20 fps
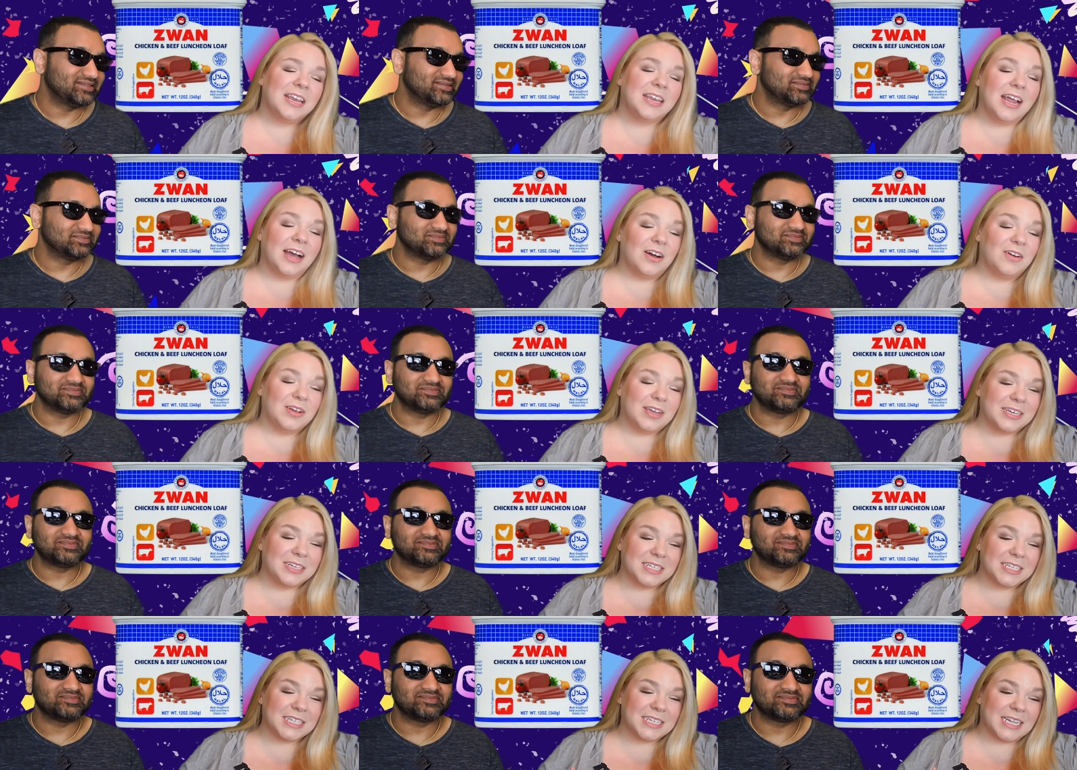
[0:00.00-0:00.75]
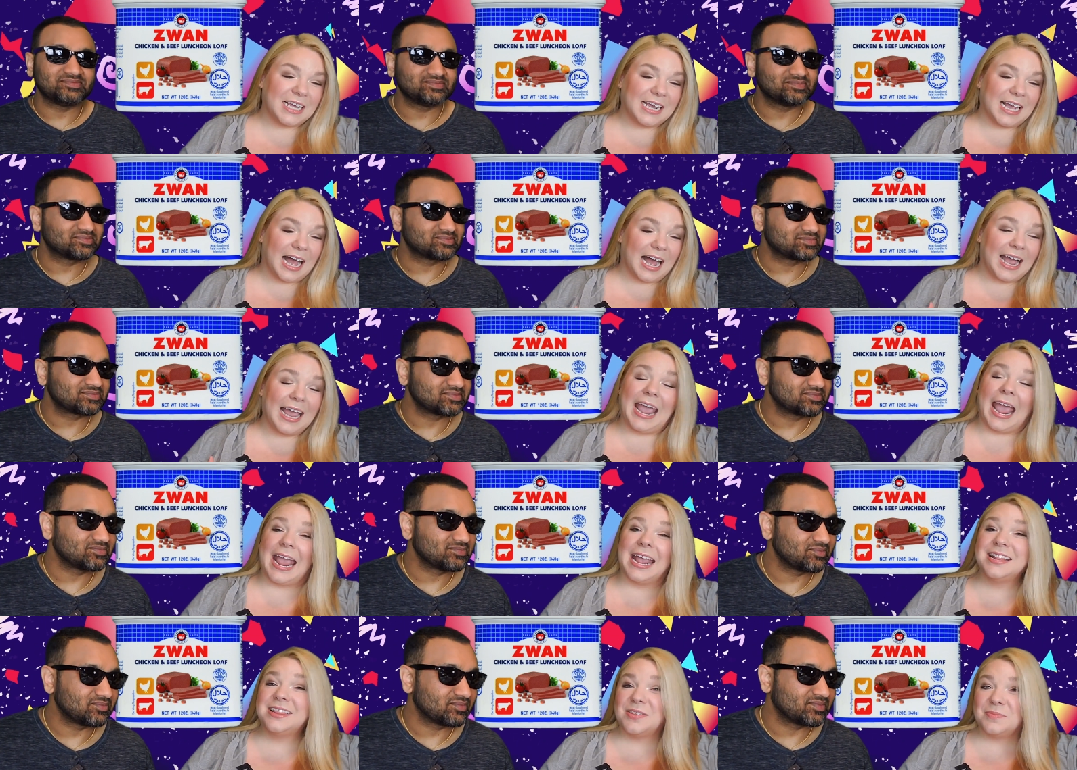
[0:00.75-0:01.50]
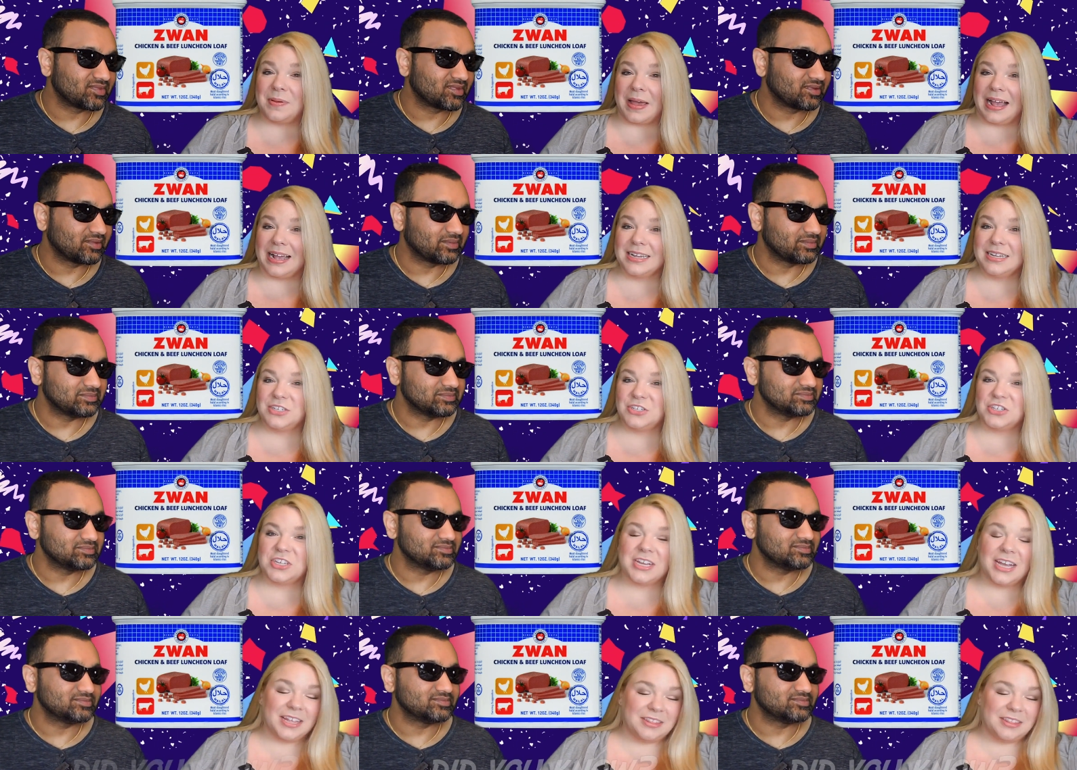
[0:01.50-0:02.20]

Speaker 1: now here's the thing: I hate the packaging. I